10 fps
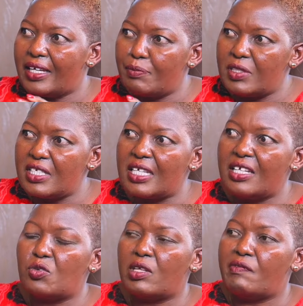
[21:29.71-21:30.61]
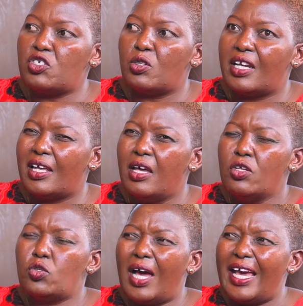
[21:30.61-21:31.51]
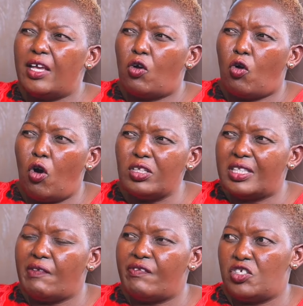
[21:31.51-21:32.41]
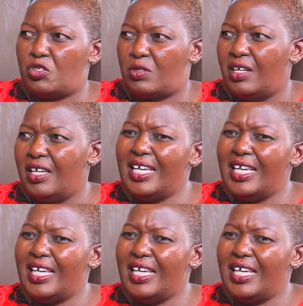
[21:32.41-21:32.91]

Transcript: kept reasoning to the visionary. Mm. So I caught the vision.